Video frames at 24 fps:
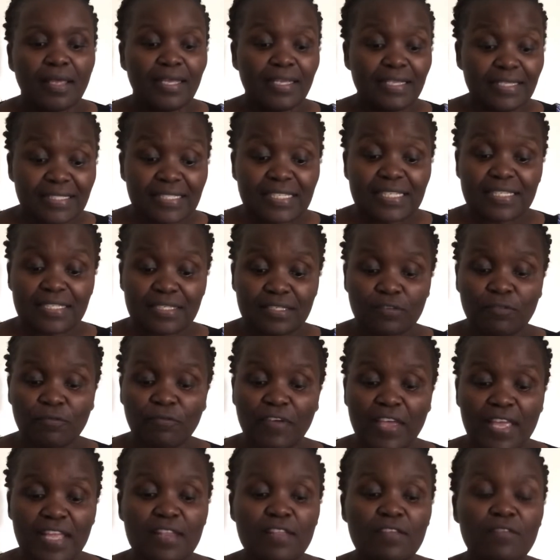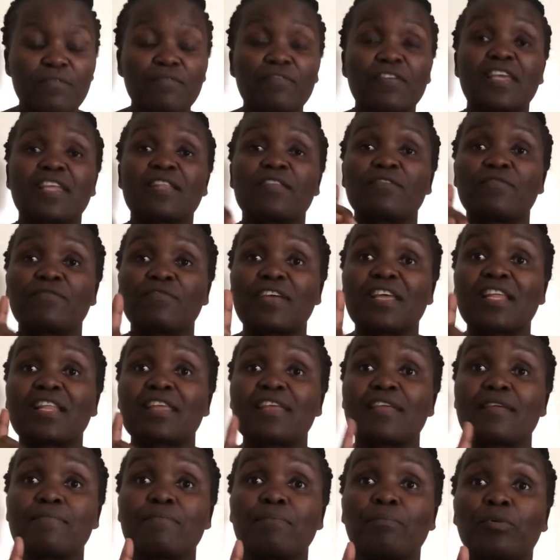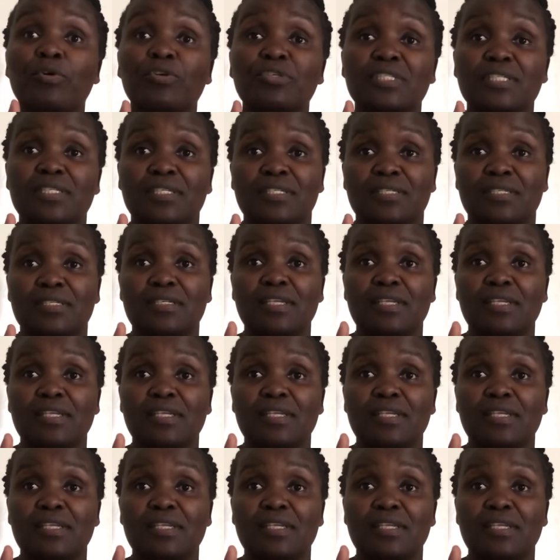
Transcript: It is very, very, very important.